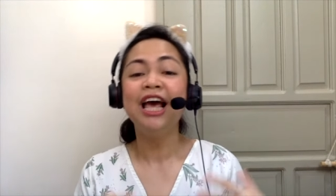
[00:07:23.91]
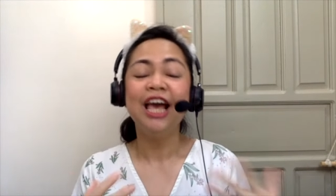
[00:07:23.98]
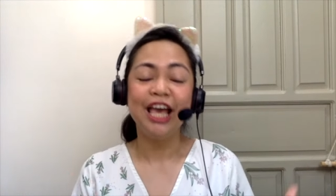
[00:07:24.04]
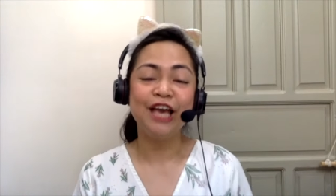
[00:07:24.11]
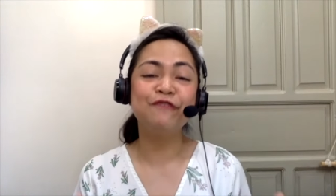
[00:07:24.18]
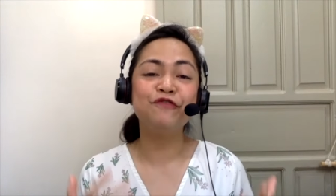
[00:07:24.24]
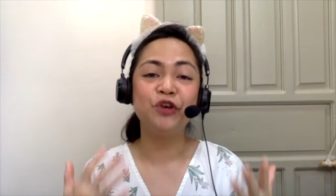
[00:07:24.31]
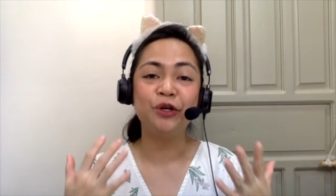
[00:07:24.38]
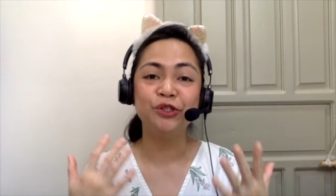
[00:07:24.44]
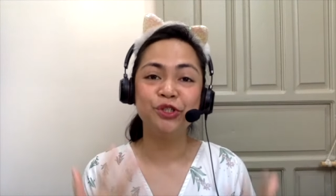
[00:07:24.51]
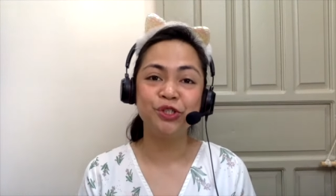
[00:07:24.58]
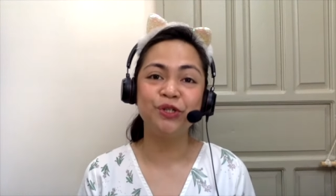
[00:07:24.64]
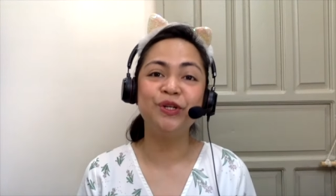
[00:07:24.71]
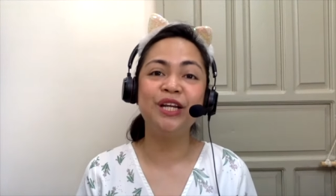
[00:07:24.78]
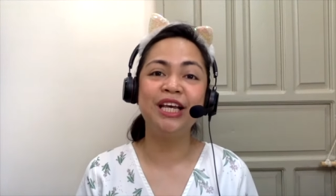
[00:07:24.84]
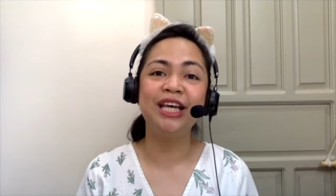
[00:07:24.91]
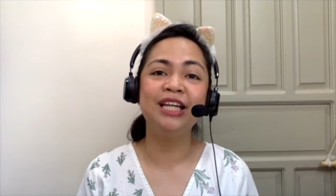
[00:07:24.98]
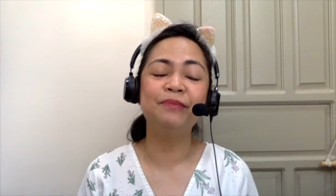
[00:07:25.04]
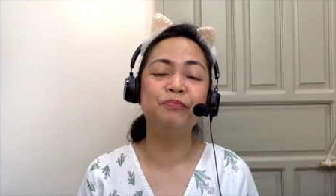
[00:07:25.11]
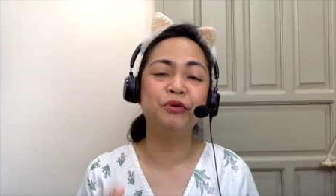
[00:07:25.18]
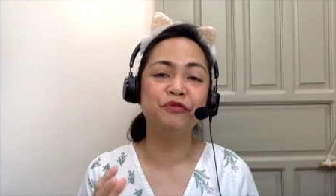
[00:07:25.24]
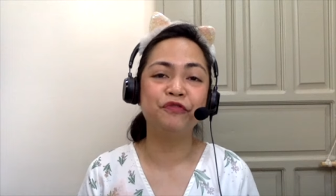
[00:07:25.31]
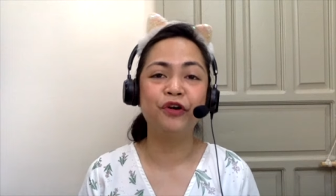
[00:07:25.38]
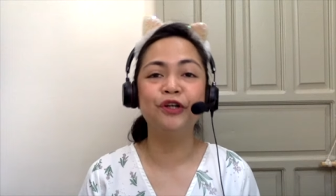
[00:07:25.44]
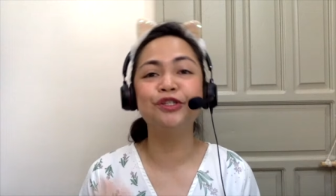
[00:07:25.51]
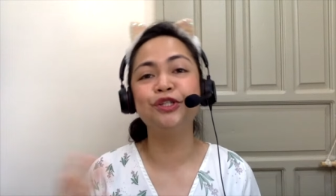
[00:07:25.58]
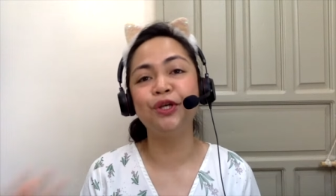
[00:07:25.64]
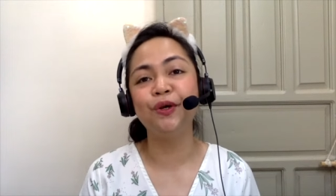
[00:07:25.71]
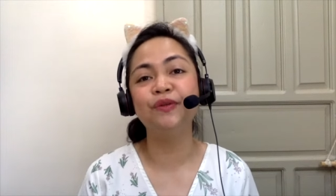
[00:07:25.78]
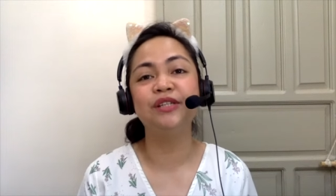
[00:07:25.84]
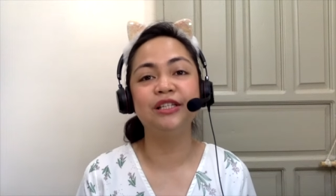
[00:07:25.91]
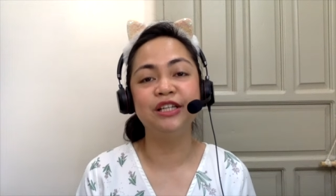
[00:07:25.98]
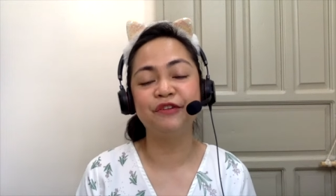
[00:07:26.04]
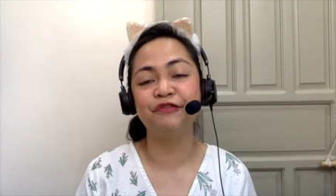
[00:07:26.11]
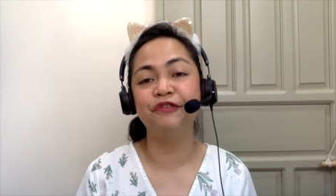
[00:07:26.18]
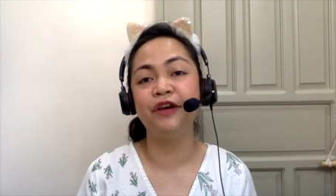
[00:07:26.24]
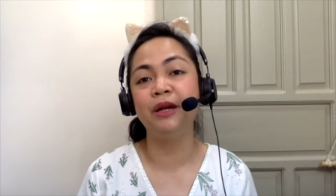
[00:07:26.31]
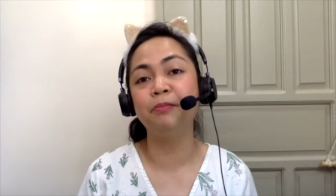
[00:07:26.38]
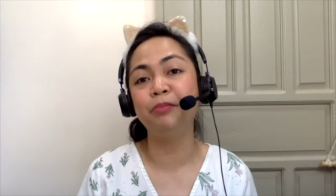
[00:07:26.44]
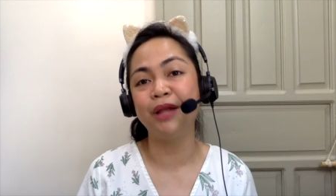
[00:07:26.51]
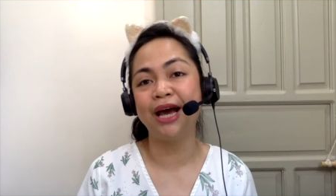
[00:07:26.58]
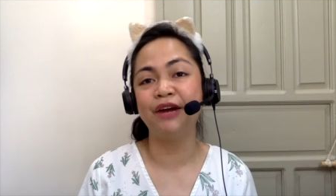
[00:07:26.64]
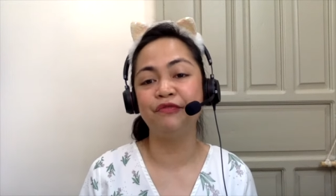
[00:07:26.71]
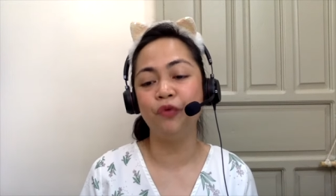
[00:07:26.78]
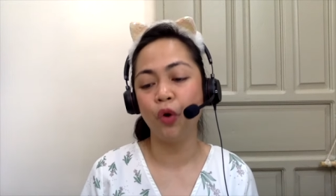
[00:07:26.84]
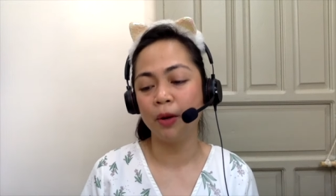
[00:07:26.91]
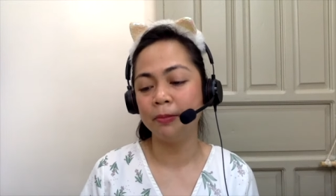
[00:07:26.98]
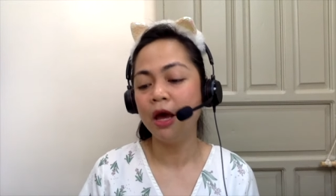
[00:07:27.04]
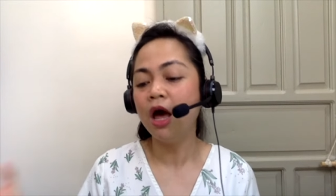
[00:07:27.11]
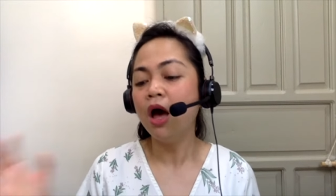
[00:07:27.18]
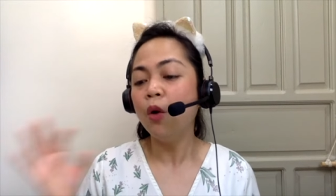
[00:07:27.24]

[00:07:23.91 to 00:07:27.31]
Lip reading: if your student prefers to use a different platform.